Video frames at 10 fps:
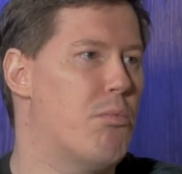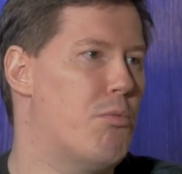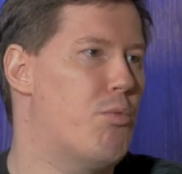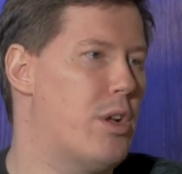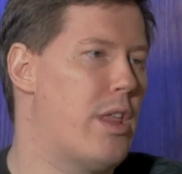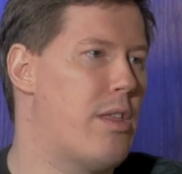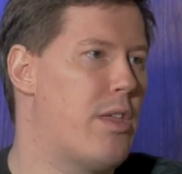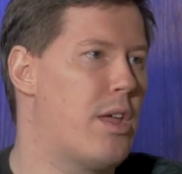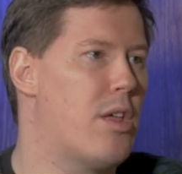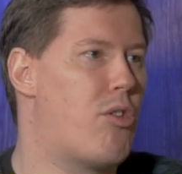what they
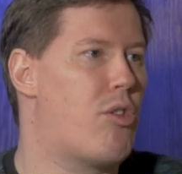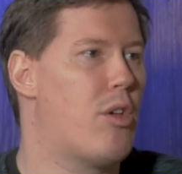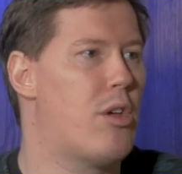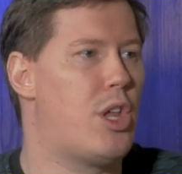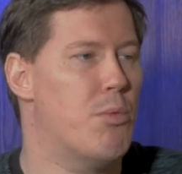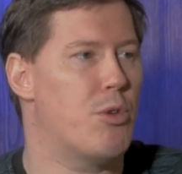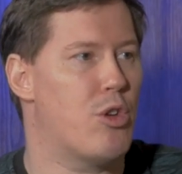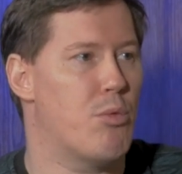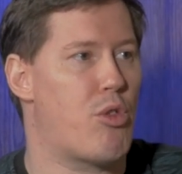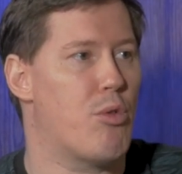think is human
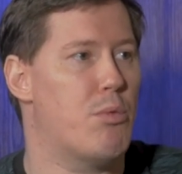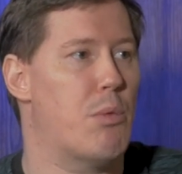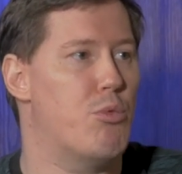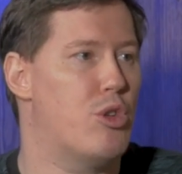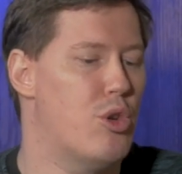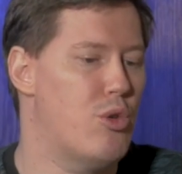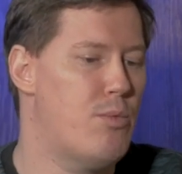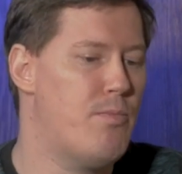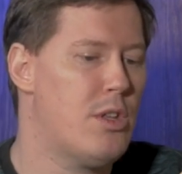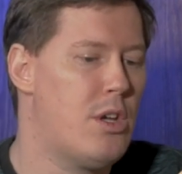chromosome number two.